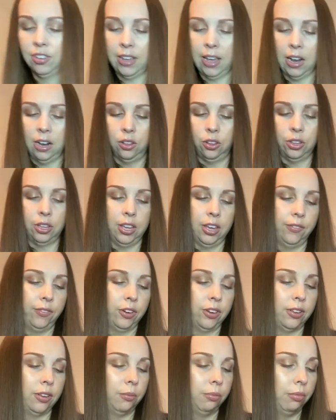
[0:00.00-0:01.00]
kind of looking for
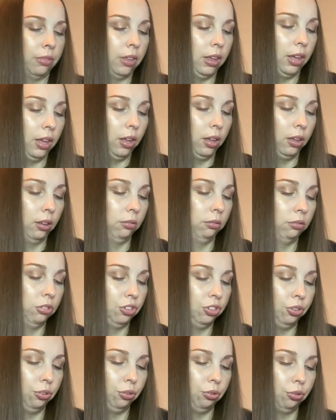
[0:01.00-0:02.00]
something
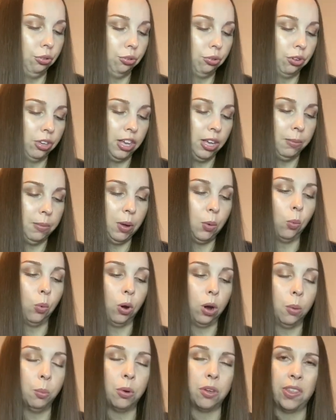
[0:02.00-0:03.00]
to keep me
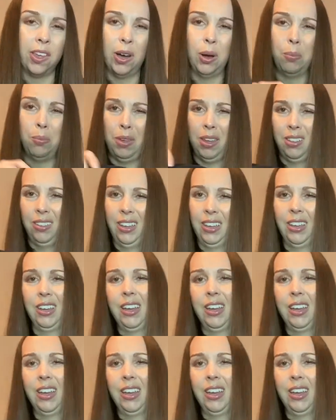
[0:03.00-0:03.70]
warm without being like a